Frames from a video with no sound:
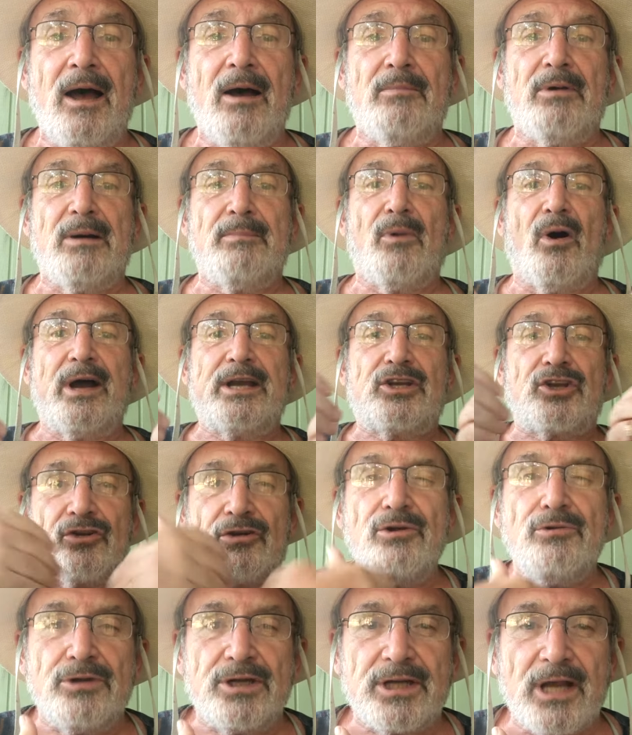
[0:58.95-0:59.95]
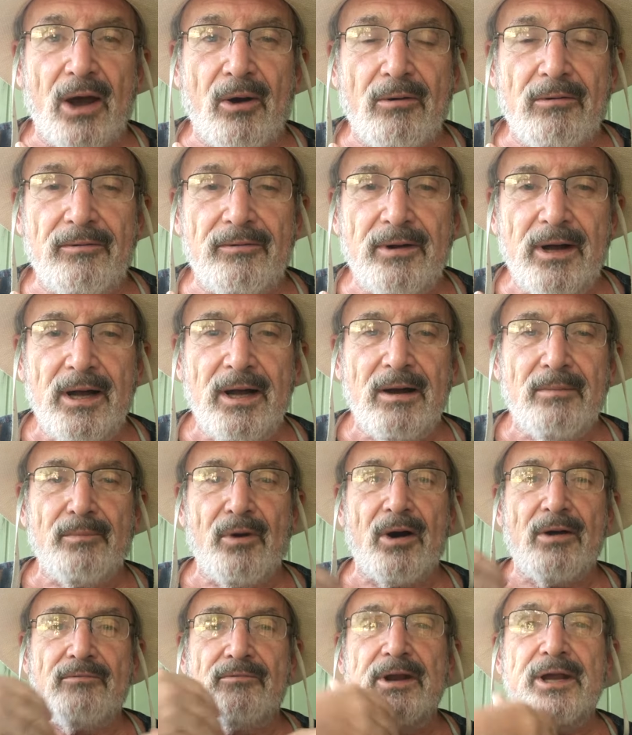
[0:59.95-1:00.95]
But my true self,
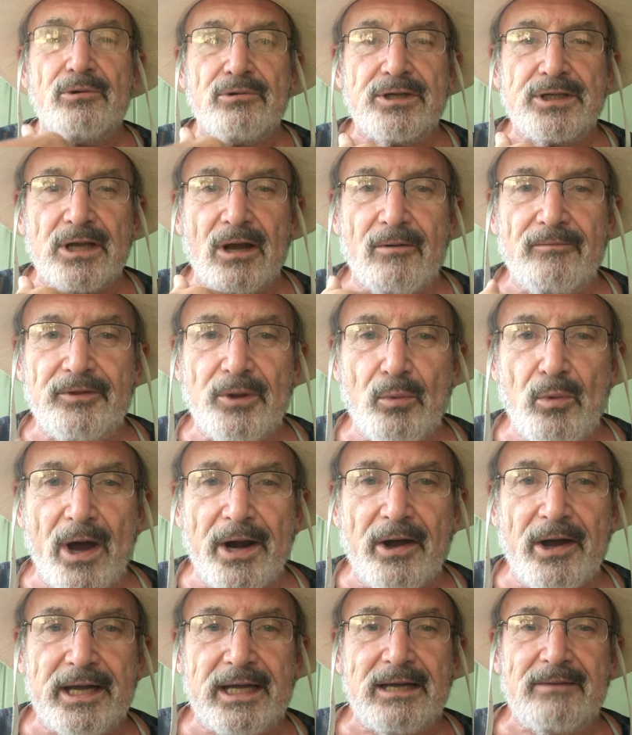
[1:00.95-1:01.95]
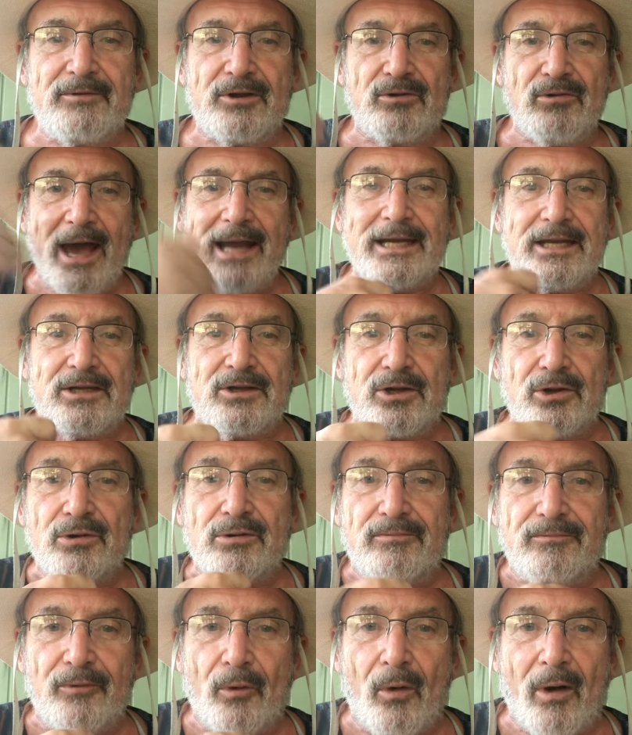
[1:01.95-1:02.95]
my real self, the one I give
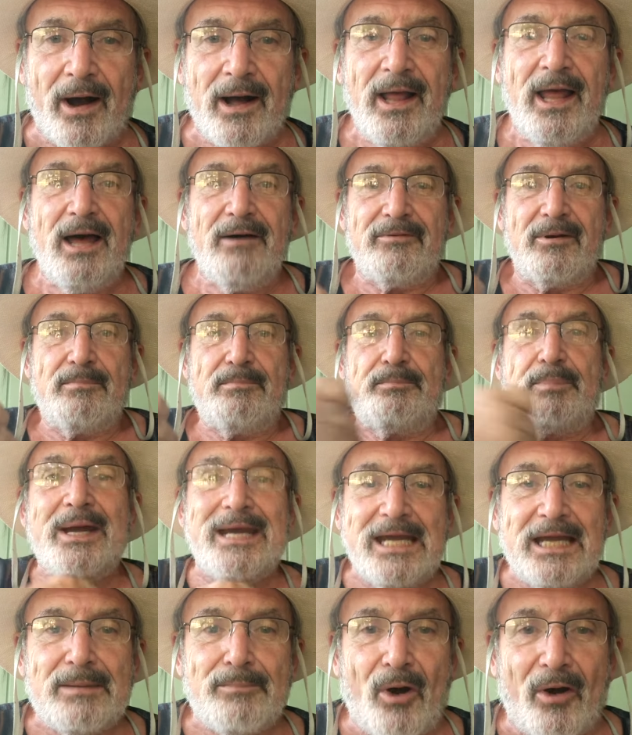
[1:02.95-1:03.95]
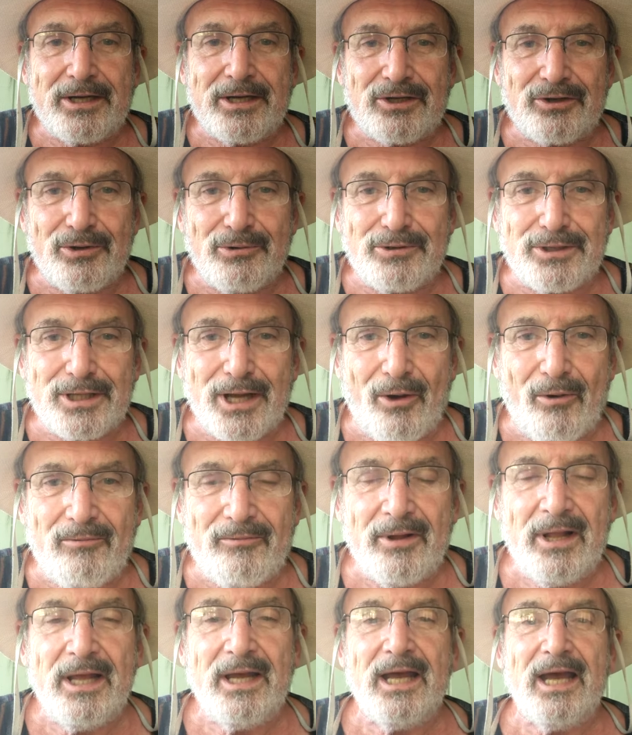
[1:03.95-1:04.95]
gratitude for, for being true
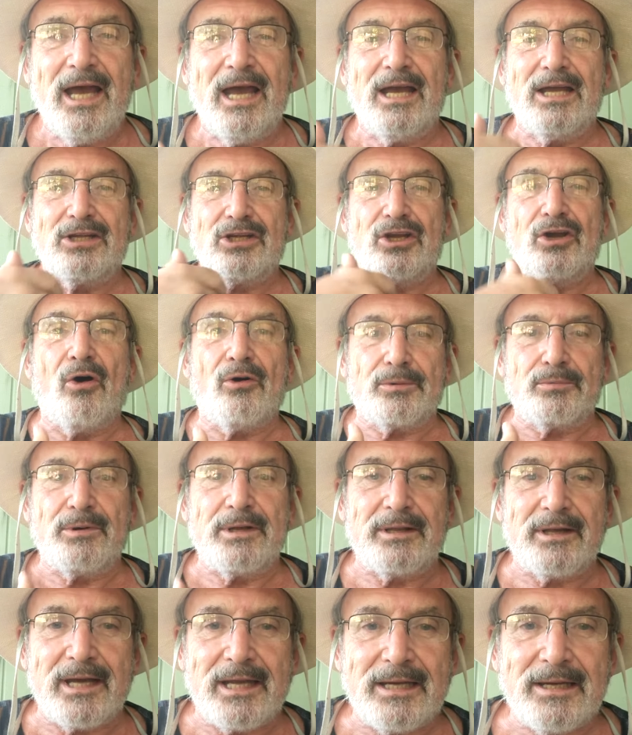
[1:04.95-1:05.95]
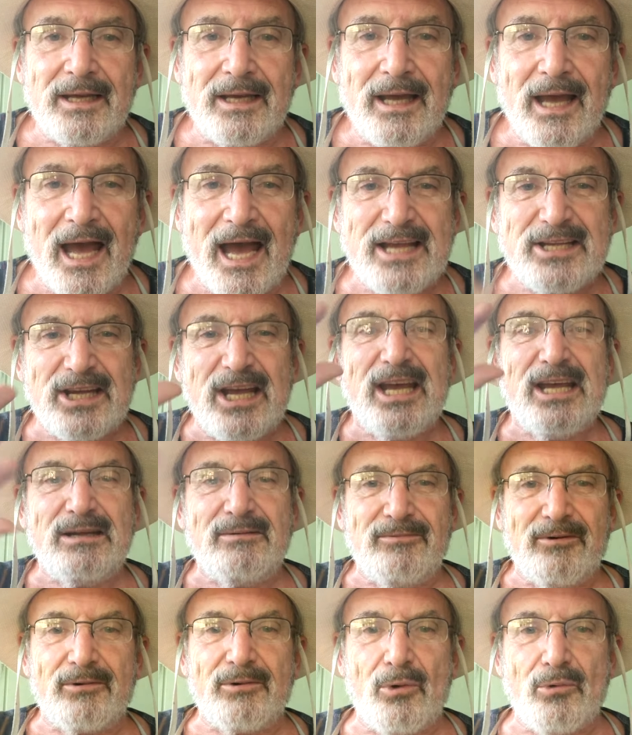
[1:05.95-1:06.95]
self, is God within, as it
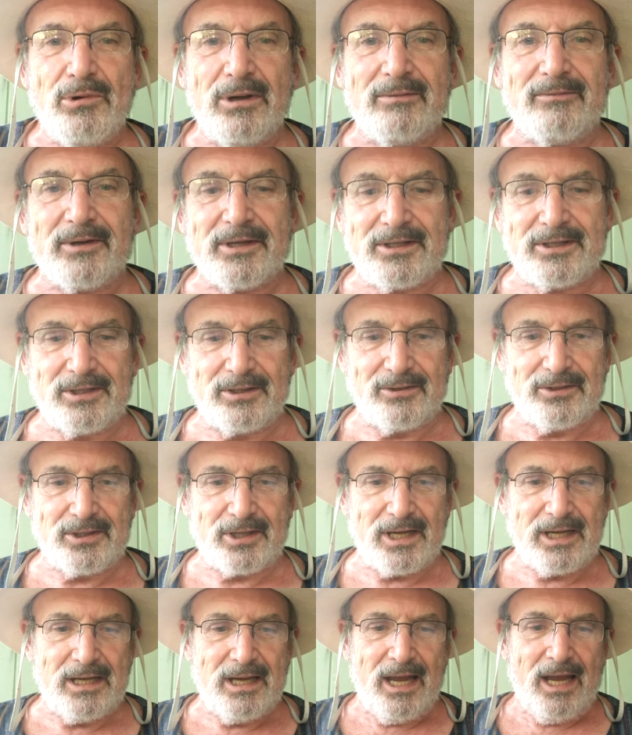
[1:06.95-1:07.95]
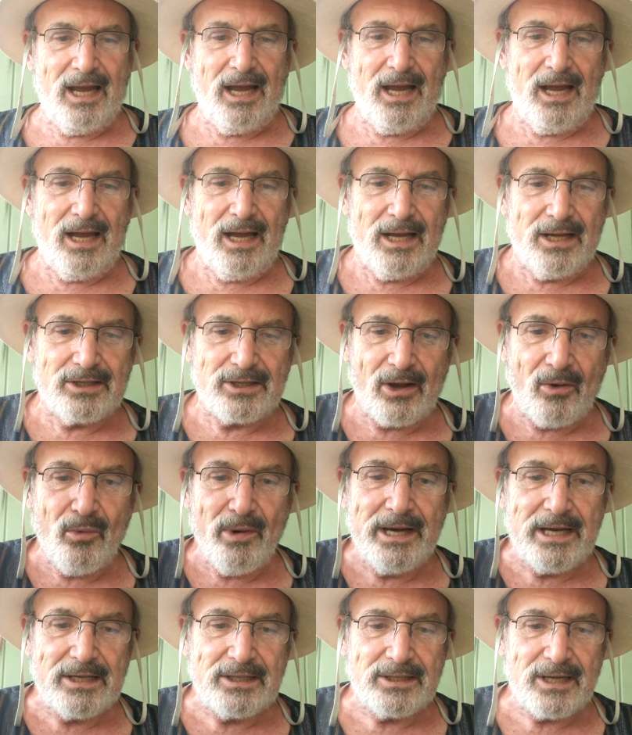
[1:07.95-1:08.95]
is for all of us, you see. So
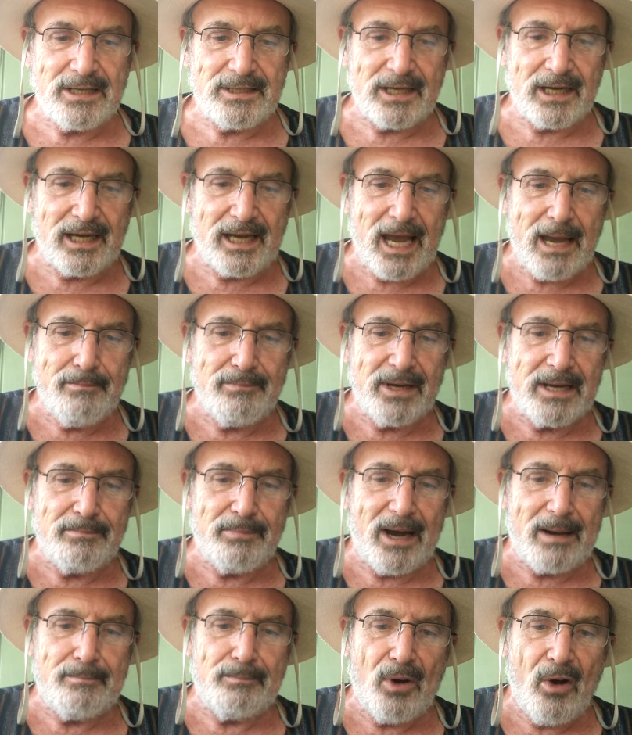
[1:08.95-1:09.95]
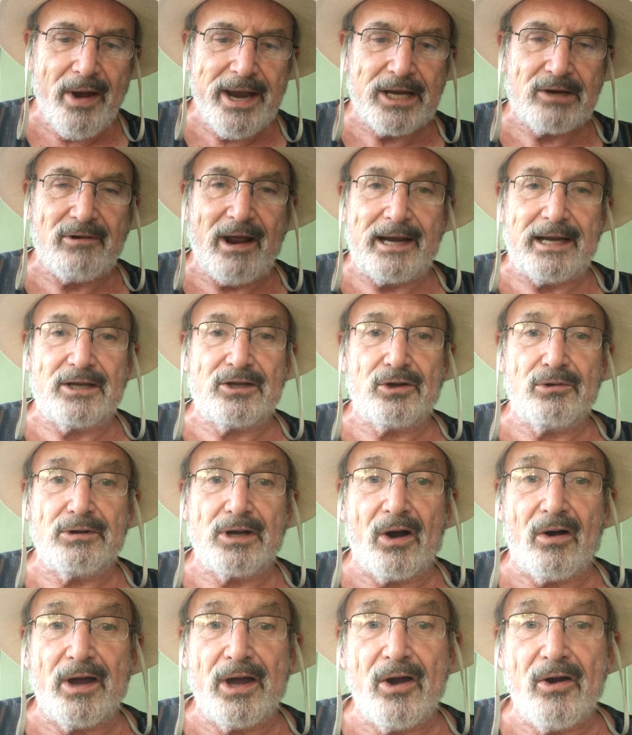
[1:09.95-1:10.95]
when it says it can be but my gratitude
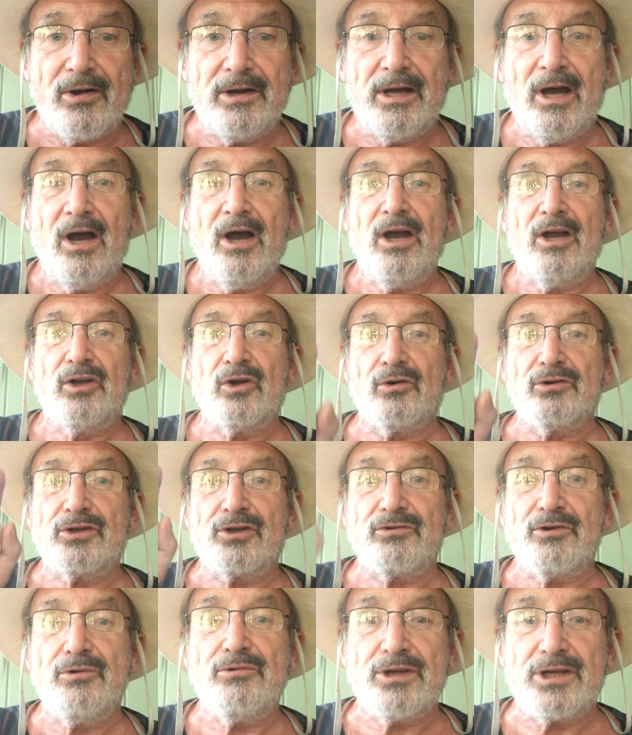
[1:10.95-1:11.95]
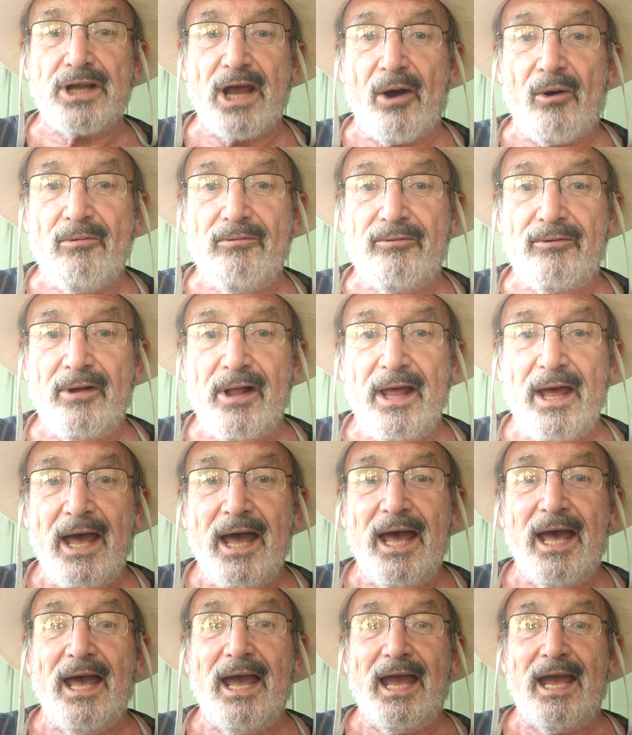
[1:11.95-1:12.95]
I earn, your true self
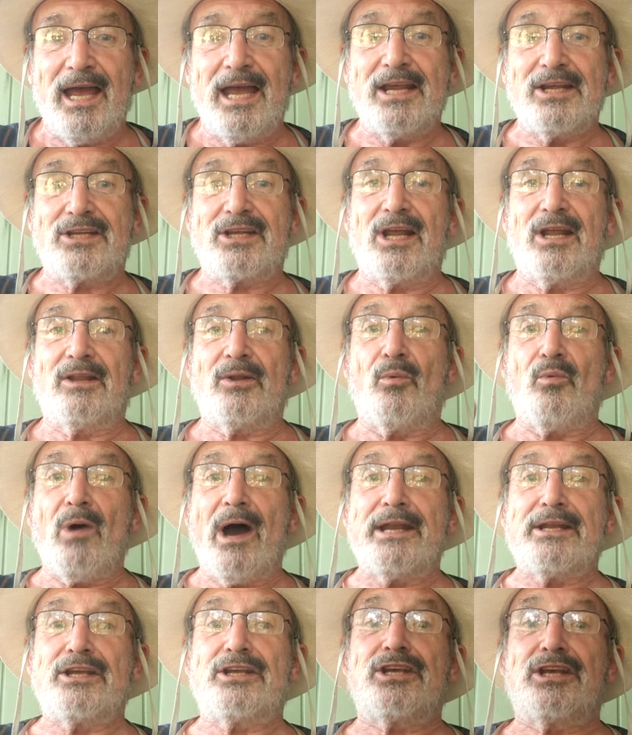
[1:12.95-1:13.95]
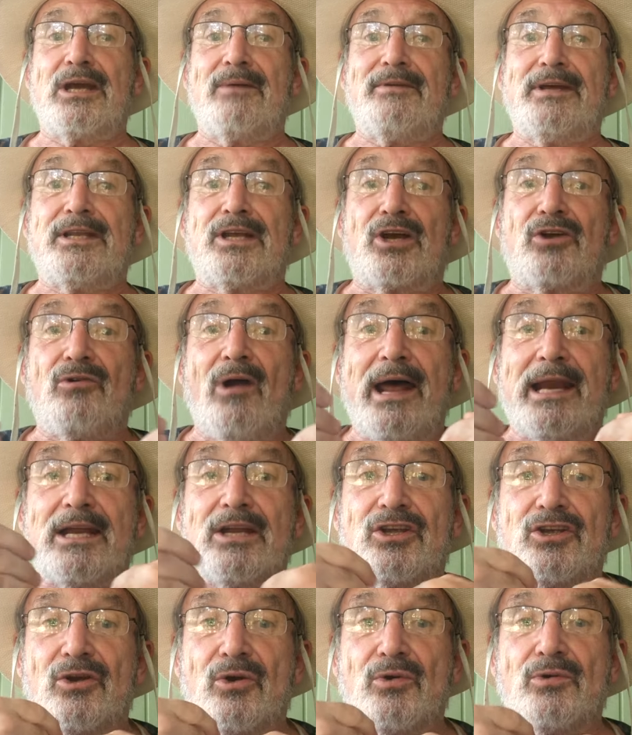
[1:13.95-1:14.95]
is the one that's giving the
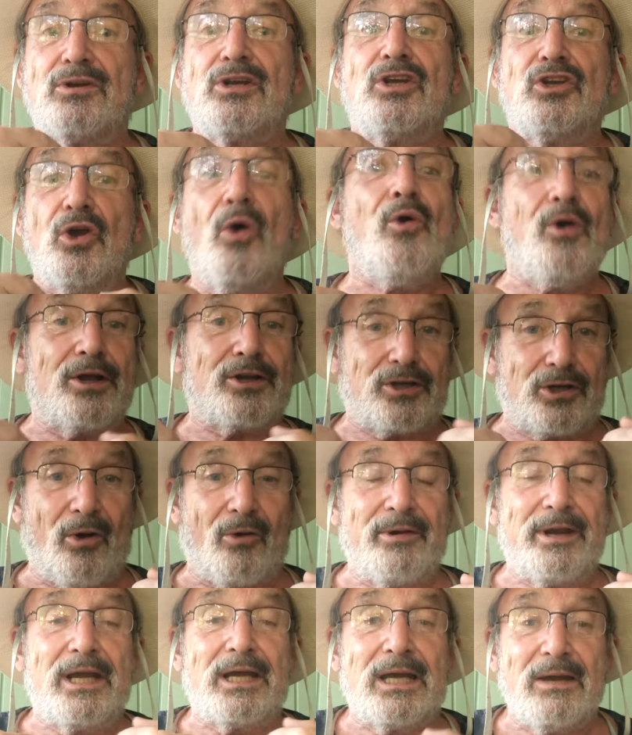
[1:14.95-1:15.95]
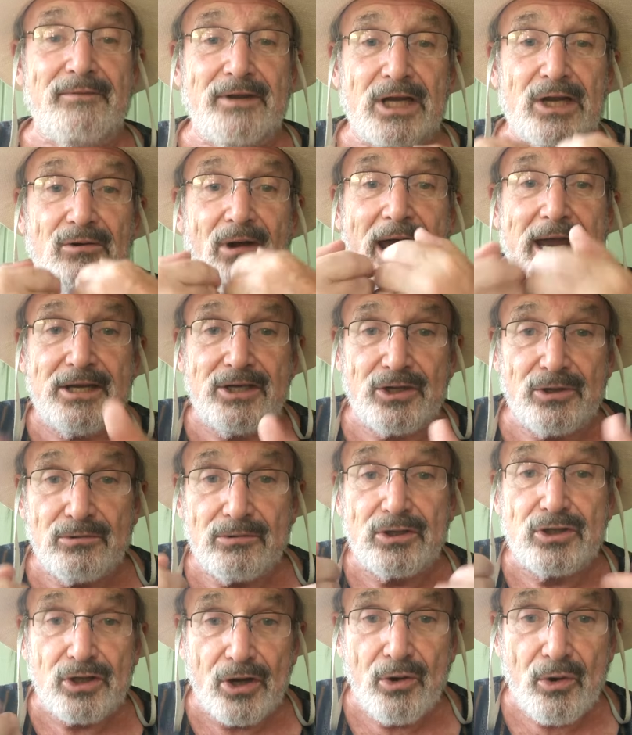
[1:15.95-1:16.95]
gratitude, you are sorry, are giving the
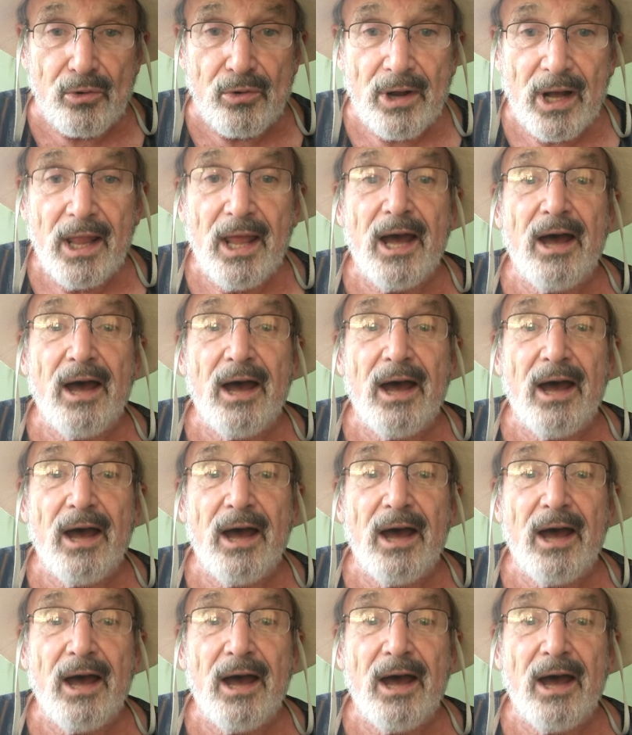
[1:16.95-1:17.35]
gratitude to,